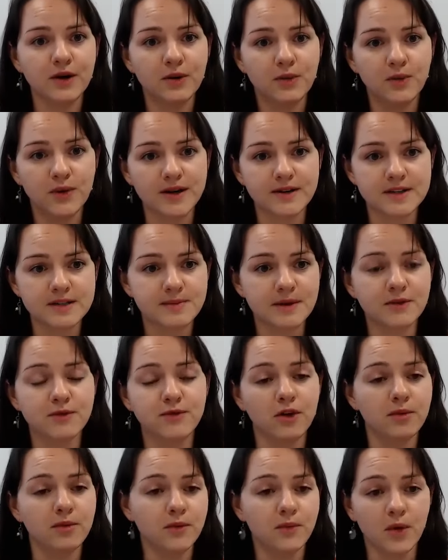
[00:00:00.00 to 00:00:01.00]
where it's been
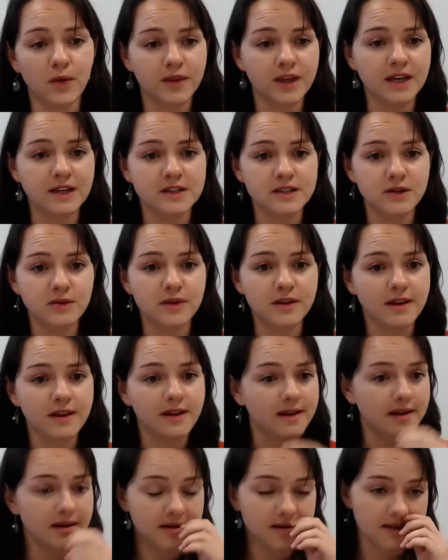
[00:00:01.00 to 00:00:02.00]
from and what they can do with
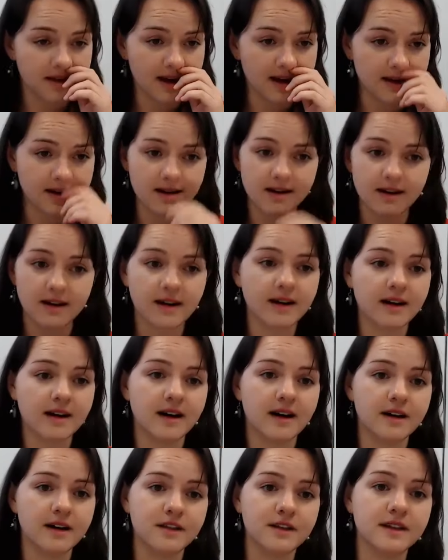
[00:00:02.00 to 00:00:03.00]
it, then
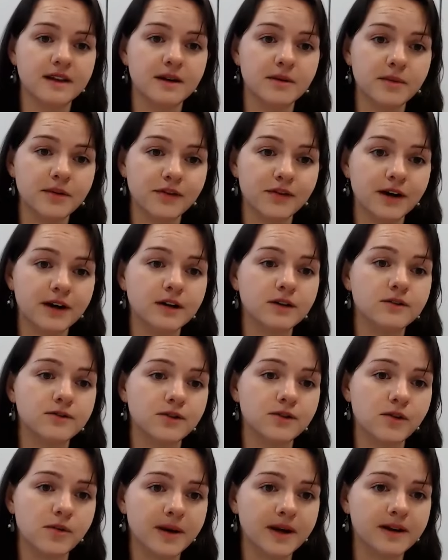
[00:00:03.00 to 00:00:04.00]
I think that'll be very good for
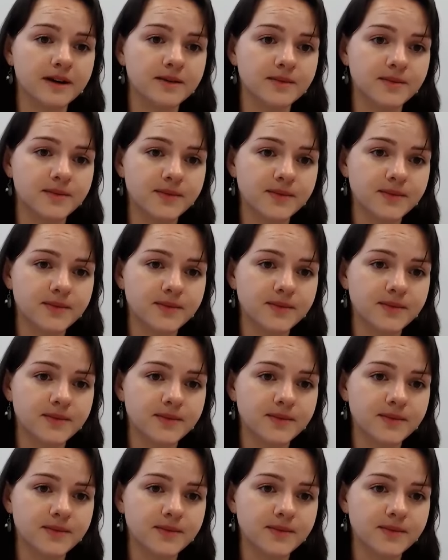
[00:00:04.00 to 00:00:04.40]
repair.